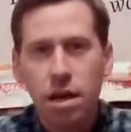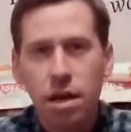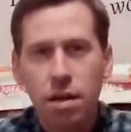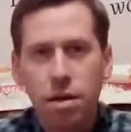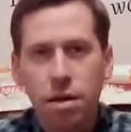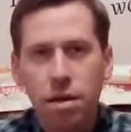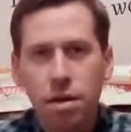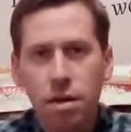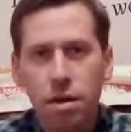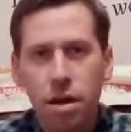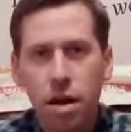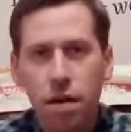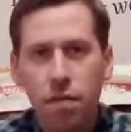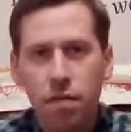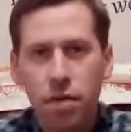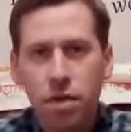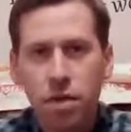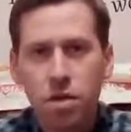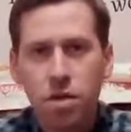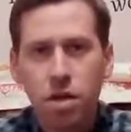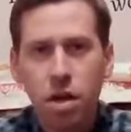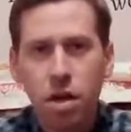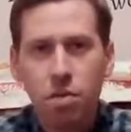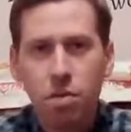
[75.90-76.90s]
of these
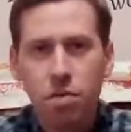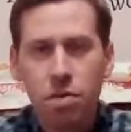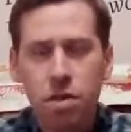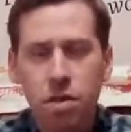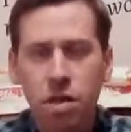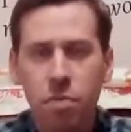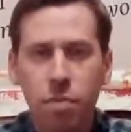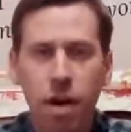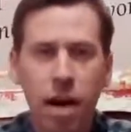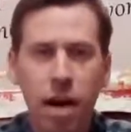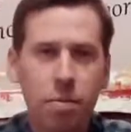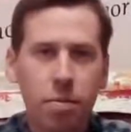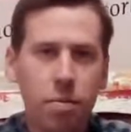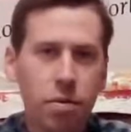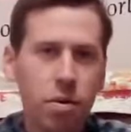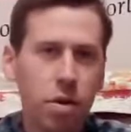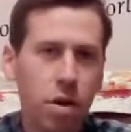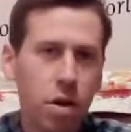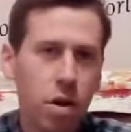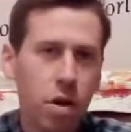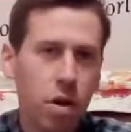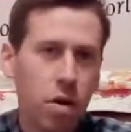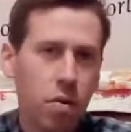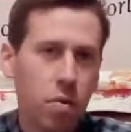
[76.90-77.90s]
stones in the Bible
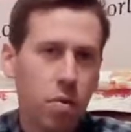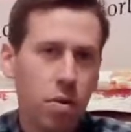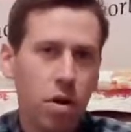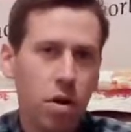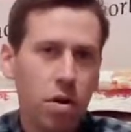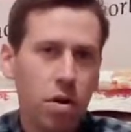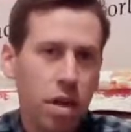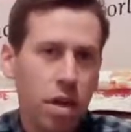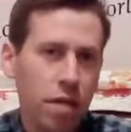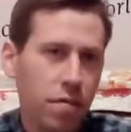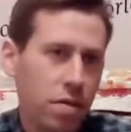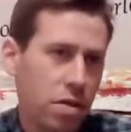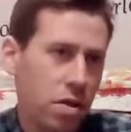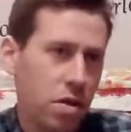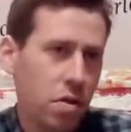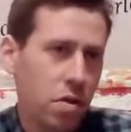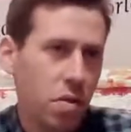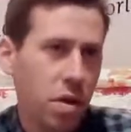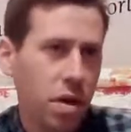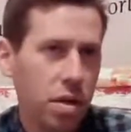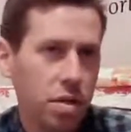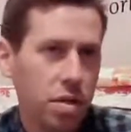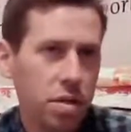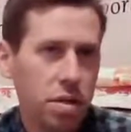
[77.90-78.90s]
were all given to
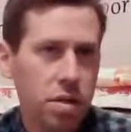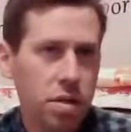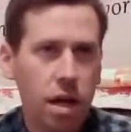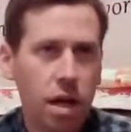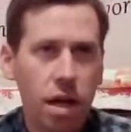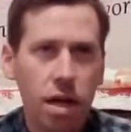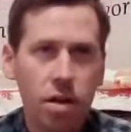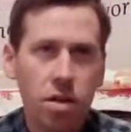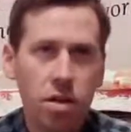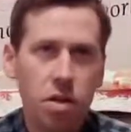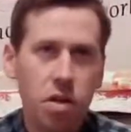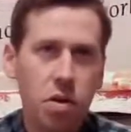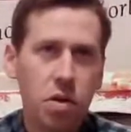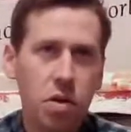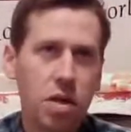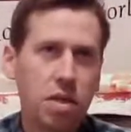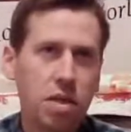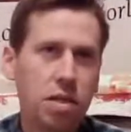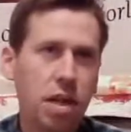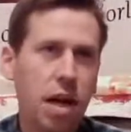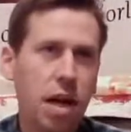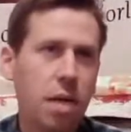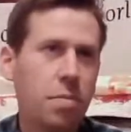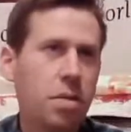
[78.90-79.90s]
us during a
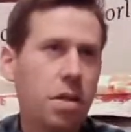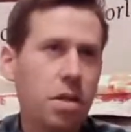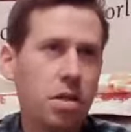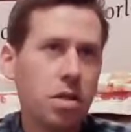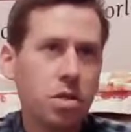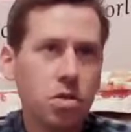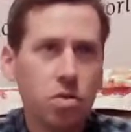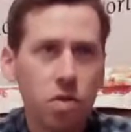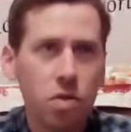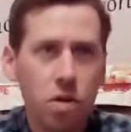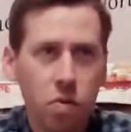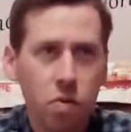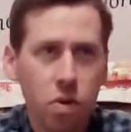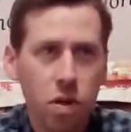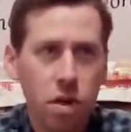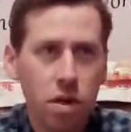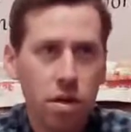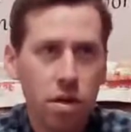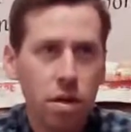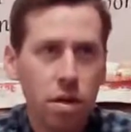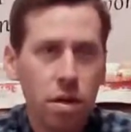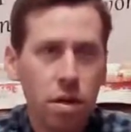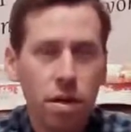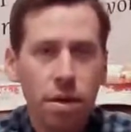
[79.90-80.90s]
time in history when
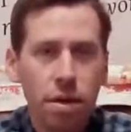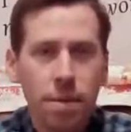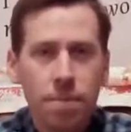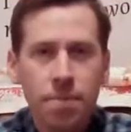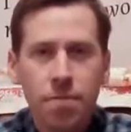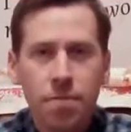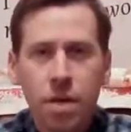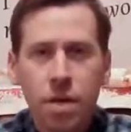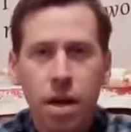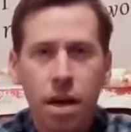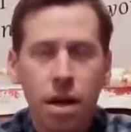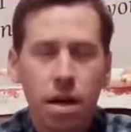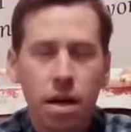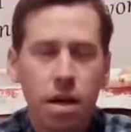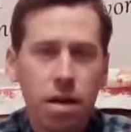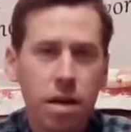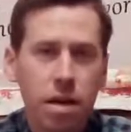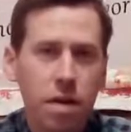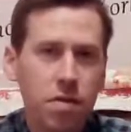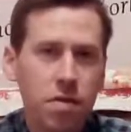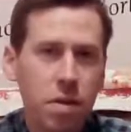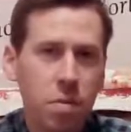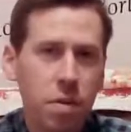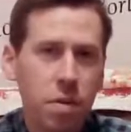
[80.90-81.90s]
if
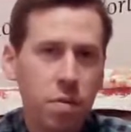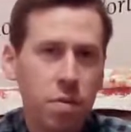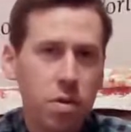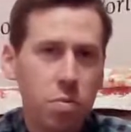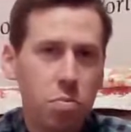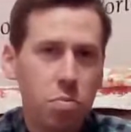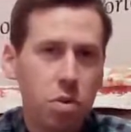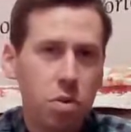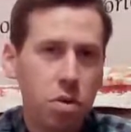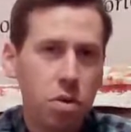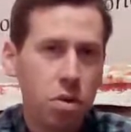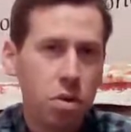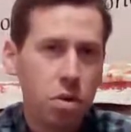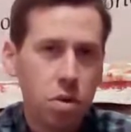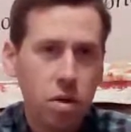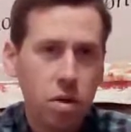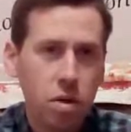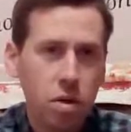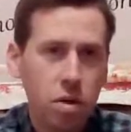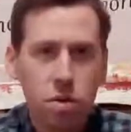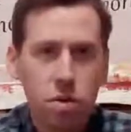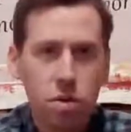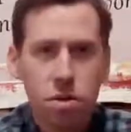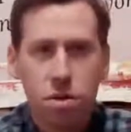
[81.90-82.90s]
something was blue, it
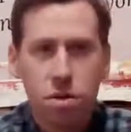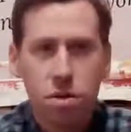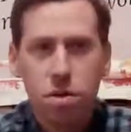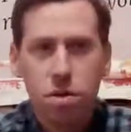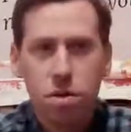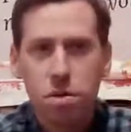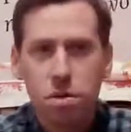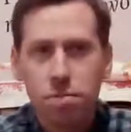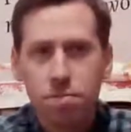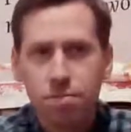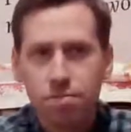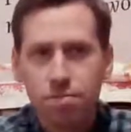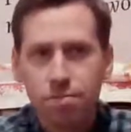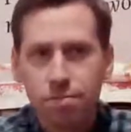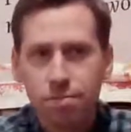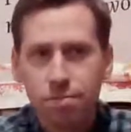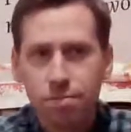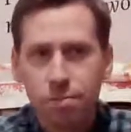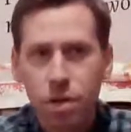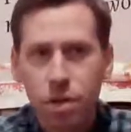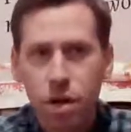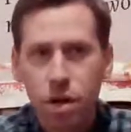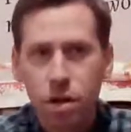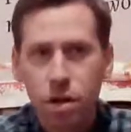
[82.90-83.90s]
was
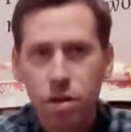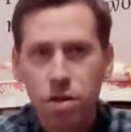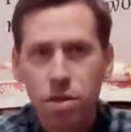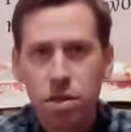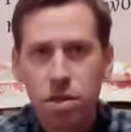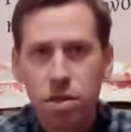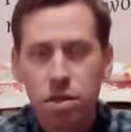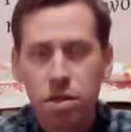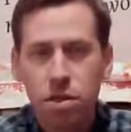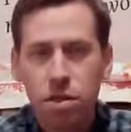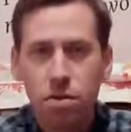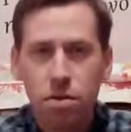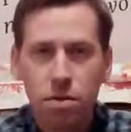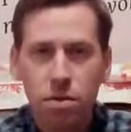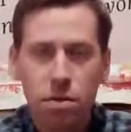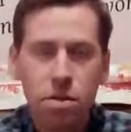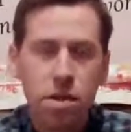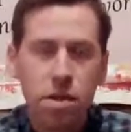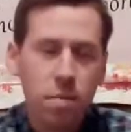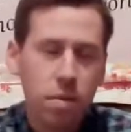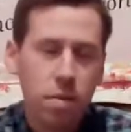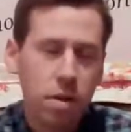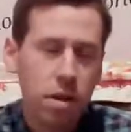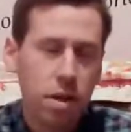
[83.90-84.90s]
called
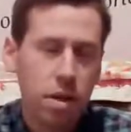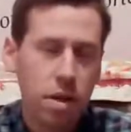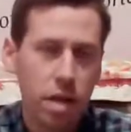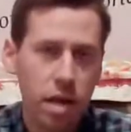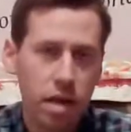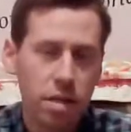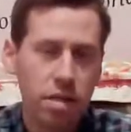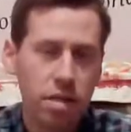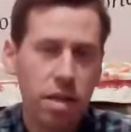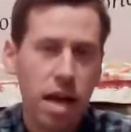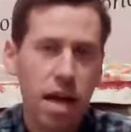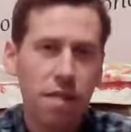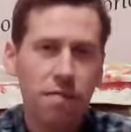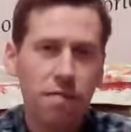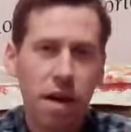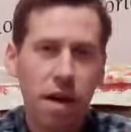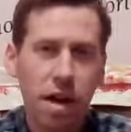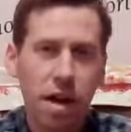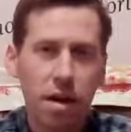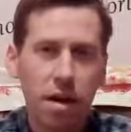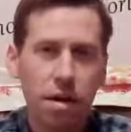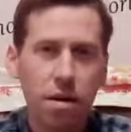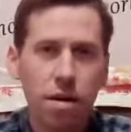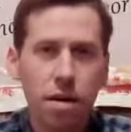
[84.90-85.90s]
typically like
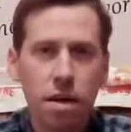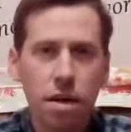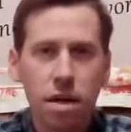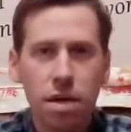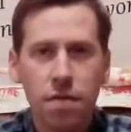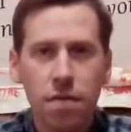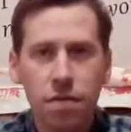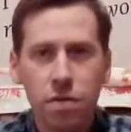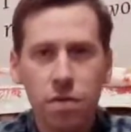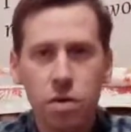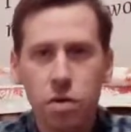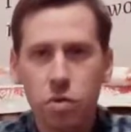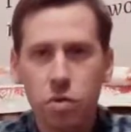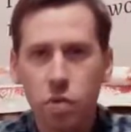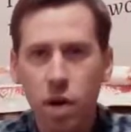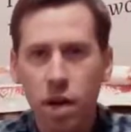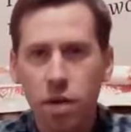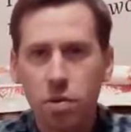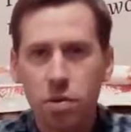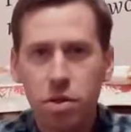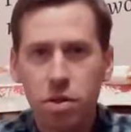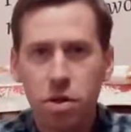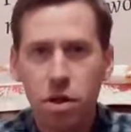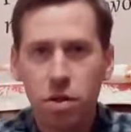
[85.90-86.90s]
sapphire. If it was red, it was
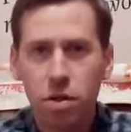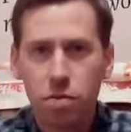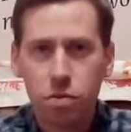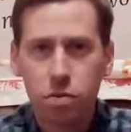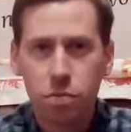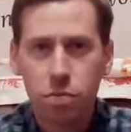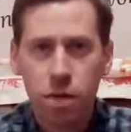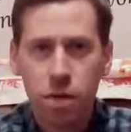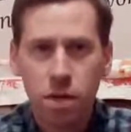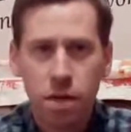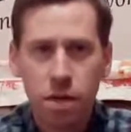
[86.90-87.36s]
called ruby.